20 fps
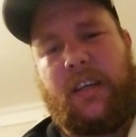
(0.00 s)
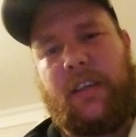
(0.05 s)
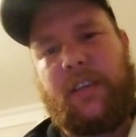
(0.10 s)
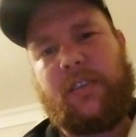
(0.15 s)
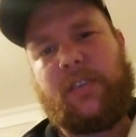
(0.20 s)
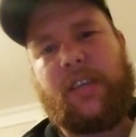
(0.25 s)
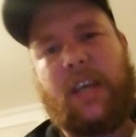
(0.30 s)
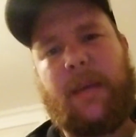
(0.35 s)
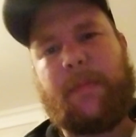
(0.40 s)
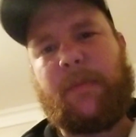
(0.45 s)

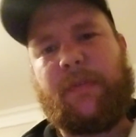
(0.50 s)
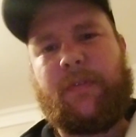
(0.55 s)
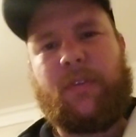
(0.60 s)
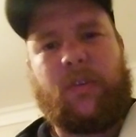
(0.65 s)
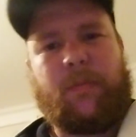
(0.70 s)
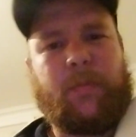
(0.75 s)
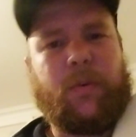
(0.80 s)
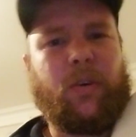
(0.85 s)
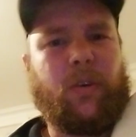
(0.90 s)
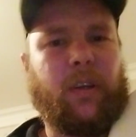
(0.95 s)
The same if
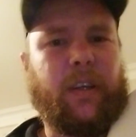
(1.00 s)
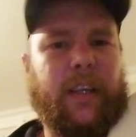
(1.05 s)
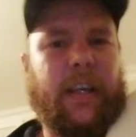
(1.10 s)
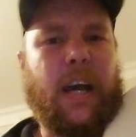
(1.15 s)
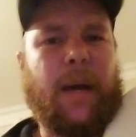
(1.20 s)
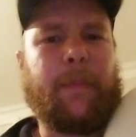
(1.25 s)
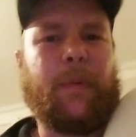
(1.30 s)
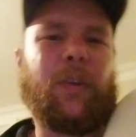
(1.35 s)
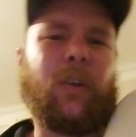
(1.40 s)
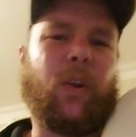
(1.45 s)
you're pulling
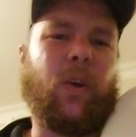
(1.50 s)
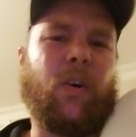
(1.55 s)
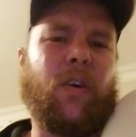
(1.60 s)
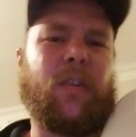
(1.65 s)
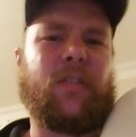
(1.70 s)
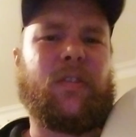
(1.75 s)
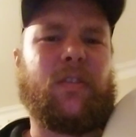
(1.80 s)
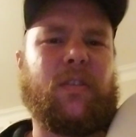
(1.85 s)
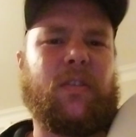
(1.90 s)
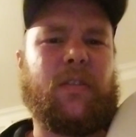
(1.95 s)
up a
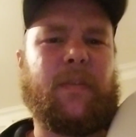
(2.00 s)
lot.